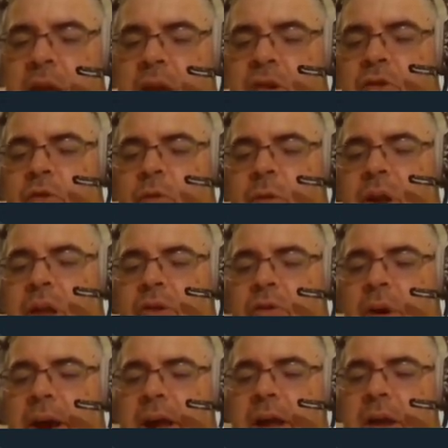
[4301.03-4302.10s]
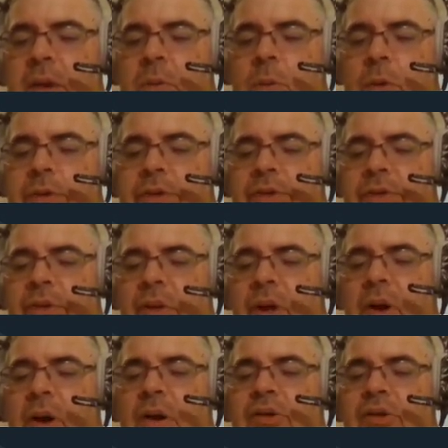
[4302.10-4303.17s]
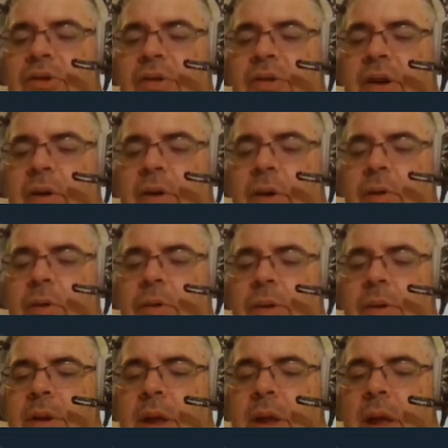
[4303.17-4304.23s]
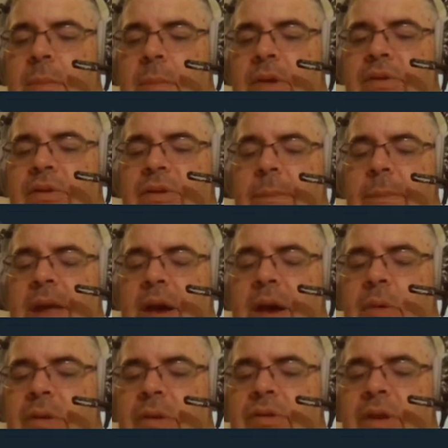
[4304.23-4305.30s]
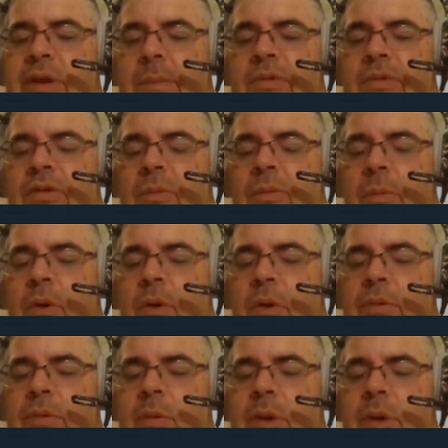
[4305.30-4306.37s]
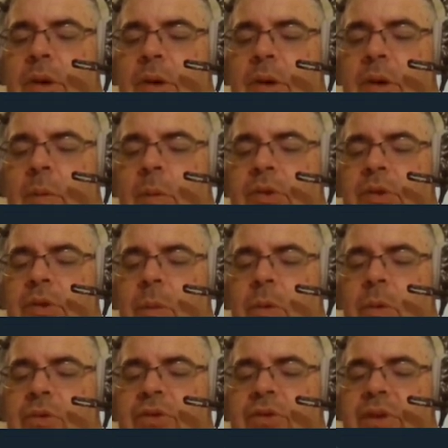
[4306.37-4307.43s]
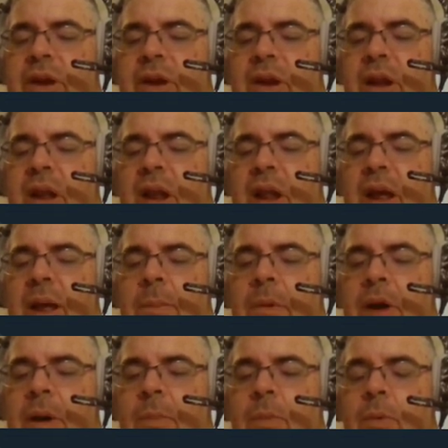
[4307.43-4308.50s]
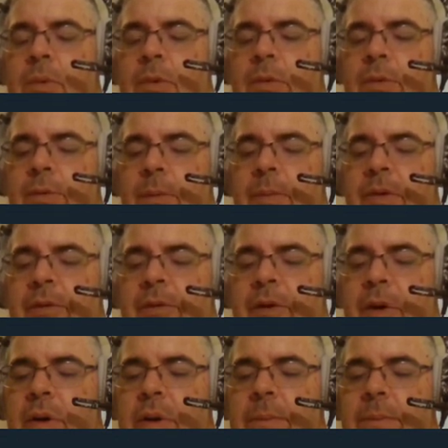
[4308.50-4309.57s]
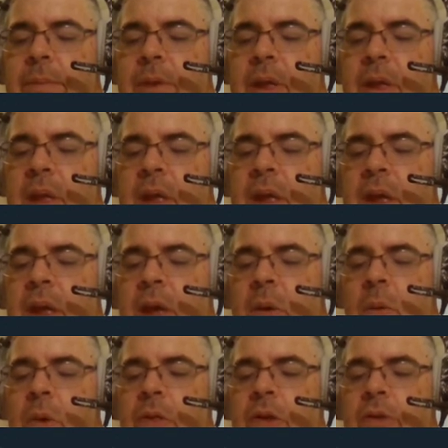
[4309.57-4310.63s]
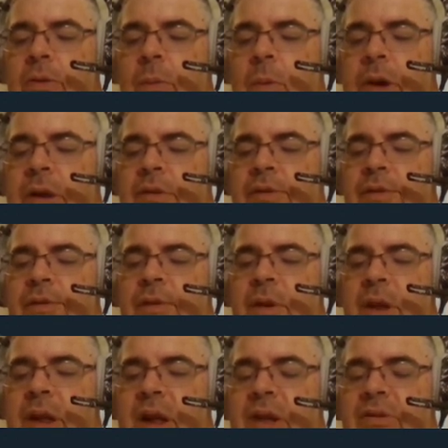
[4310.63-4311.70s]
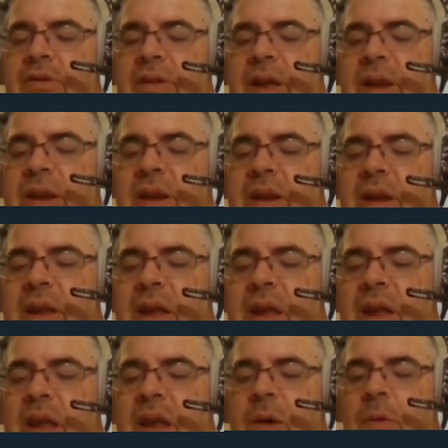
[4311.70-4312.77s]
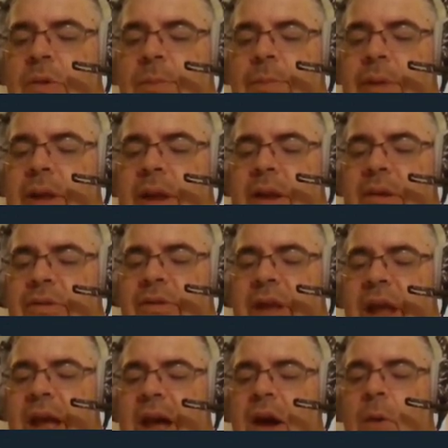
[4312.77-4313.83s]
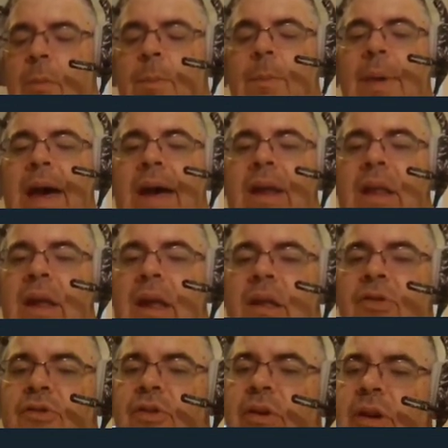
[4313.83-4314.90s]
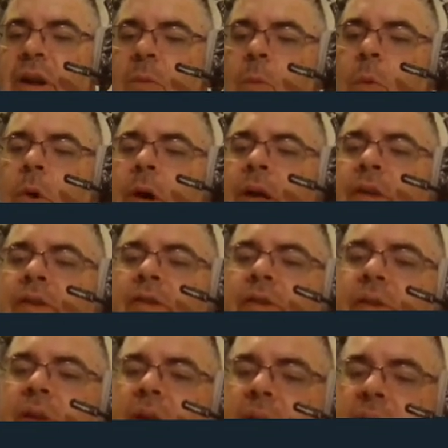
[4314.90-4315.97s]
His green dragon was as large as their own, but somehow it seemed small to Adara when she watched it climb upwards from the farm. With its wings fully extended, it was plain to see how badly injured it was.